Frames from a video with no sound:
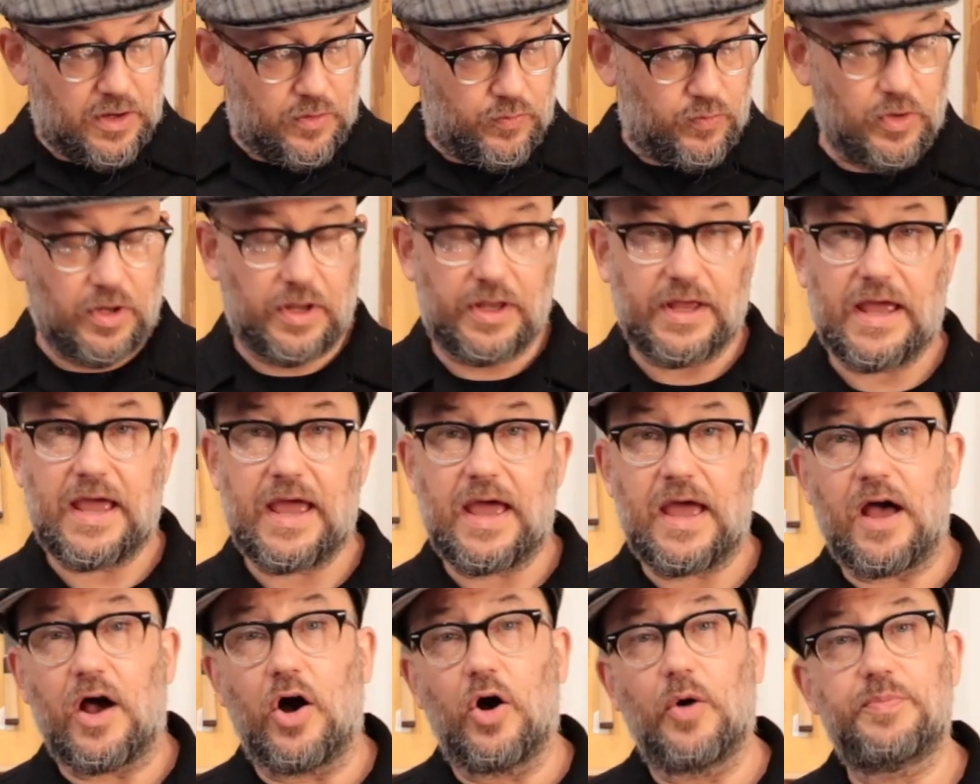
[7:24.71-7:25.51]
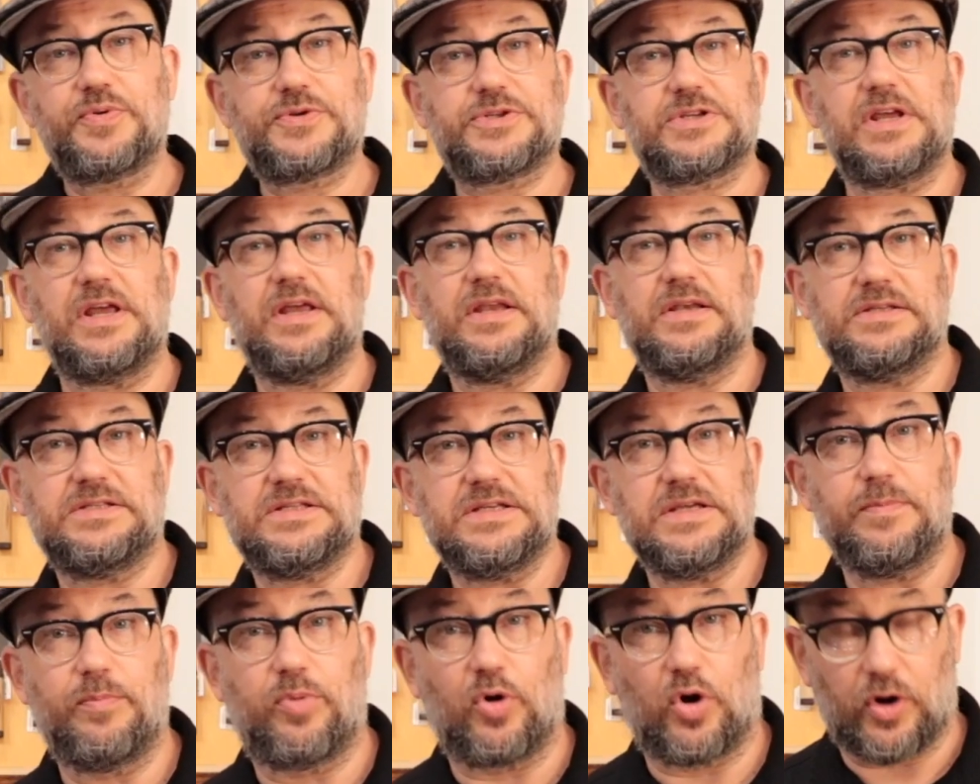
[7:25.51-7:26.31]
really helps in
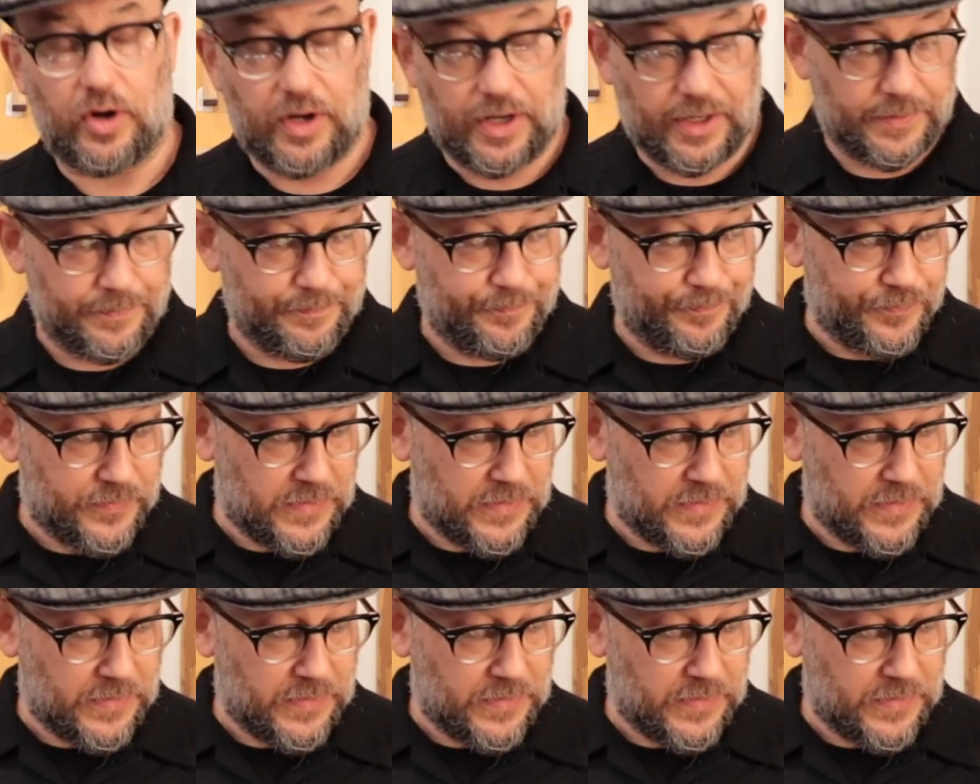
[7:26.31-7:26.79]
deburring.